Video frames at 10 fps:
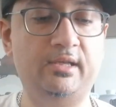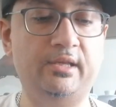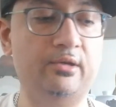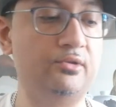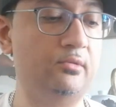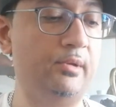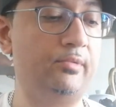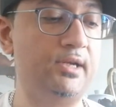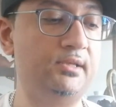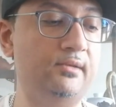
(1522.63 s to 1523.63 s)
They're also a bit
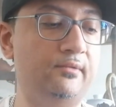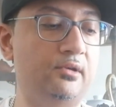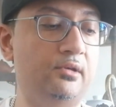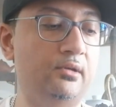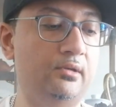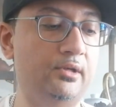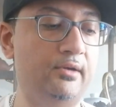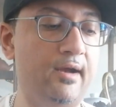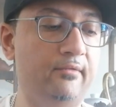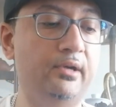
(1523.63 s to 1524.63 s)
pricey for your
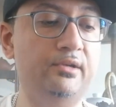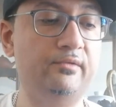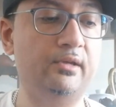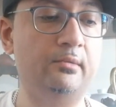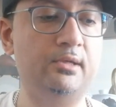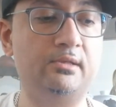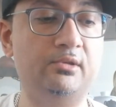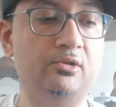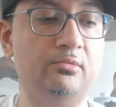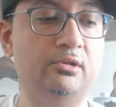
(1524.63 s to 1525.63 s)
average Vietnamese
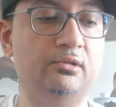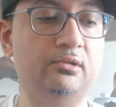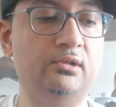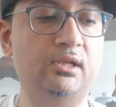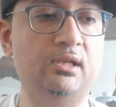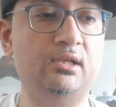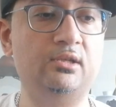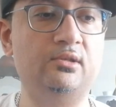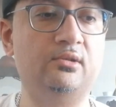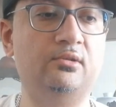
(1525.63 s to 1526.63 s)
consumer.
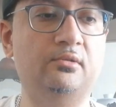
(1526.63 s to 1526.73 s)
So,